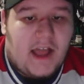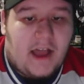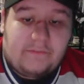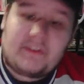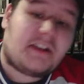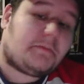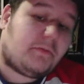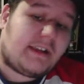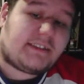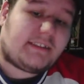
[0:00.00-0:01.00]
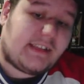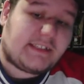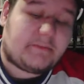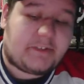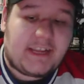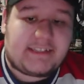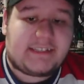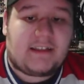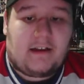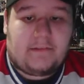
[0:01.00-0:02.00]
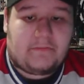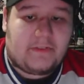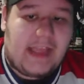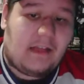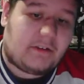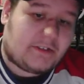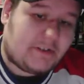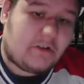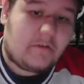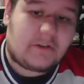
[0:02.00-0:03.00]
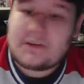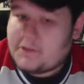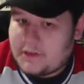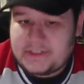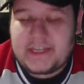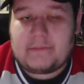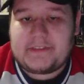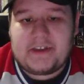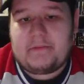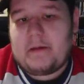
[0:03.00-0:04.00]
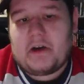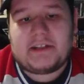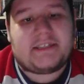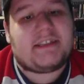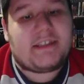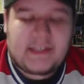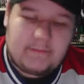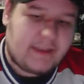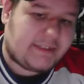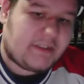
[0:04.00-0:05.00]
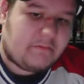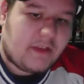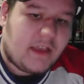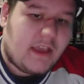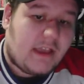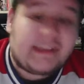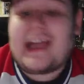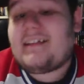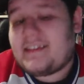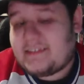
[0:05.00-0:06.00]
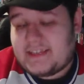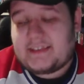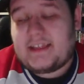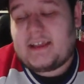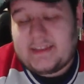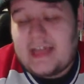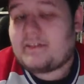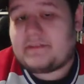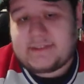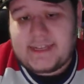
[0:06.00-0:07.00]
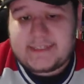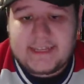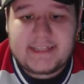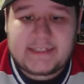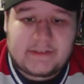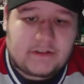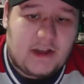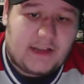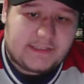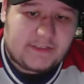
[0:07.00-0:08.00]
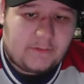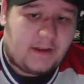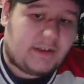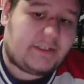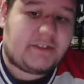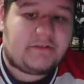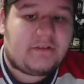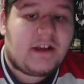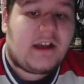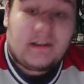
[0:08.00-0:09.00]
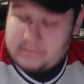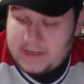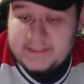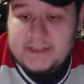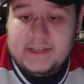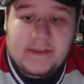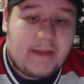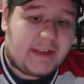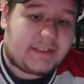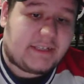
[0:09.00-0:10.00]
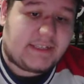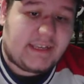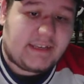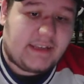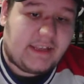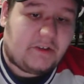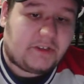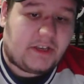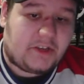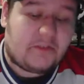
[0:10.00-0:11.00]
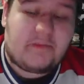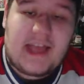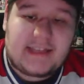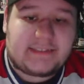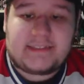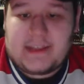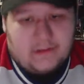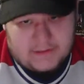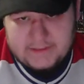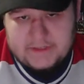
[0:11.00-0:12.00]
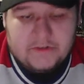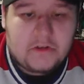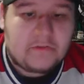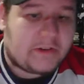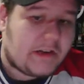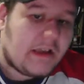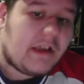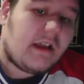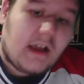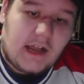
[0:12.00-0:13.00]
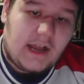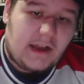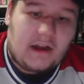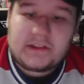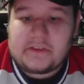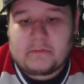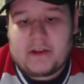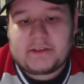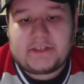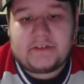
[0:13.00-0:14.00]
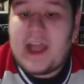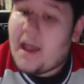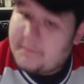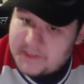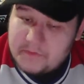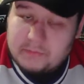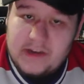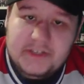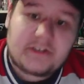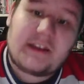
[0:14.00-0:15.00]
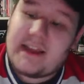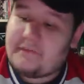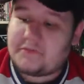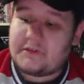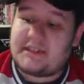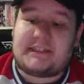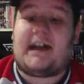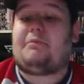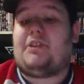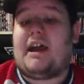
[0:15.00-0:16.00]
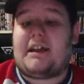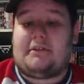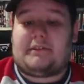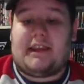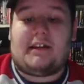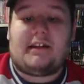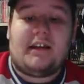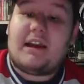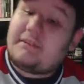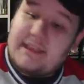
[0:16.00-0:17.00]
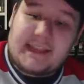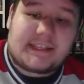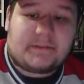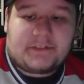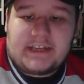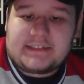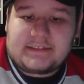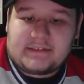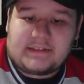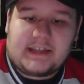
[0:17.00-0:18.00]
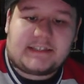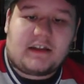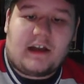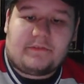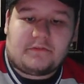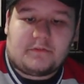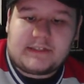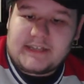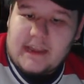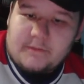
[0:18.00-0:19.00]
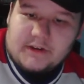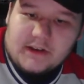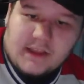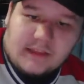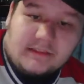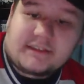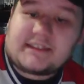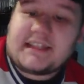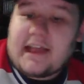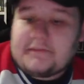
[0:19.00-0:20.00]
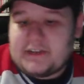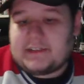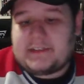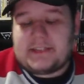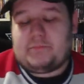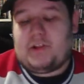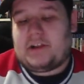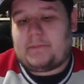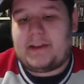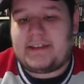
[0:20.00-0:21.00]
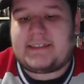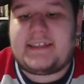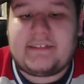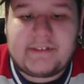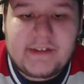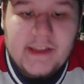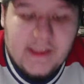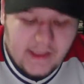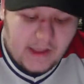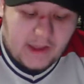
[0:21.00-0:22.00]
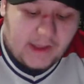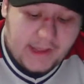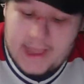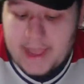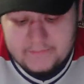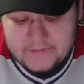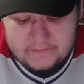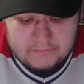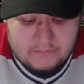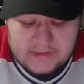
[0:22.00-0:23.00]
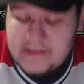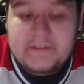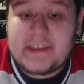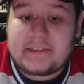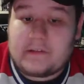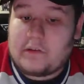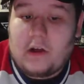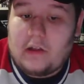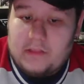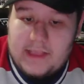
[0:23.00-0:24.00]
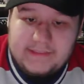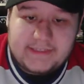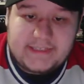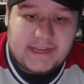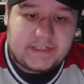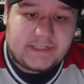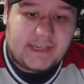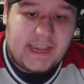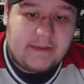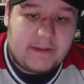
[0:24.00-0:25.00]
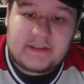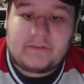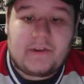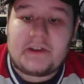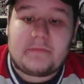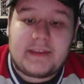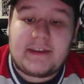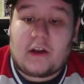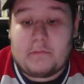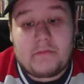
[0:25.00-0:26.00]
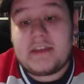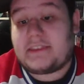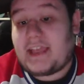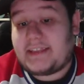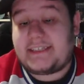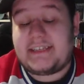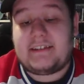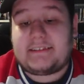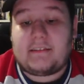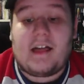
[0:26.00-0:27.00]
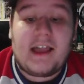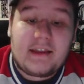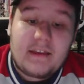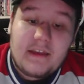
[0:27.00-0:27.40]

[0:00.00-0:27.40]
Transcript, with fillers: Flyers press. They get some chances off of a Gallagher turnover. Good stops needed by Monty. He makes them. Gallagher then takes a hit to cause a 3-on-2. Nice on him, actually, as he had healed on a good pass. That caused a turnover. On the 3-on-2, Habs do pressure, and afterwards, the top line out there, they get some chances. A nice Caulfield one-timer. There's a slap shot that's blocked by Nick Seeler. Habs giving it their all at this stage in the game. And in the final minute, Armia, nice steal at the line.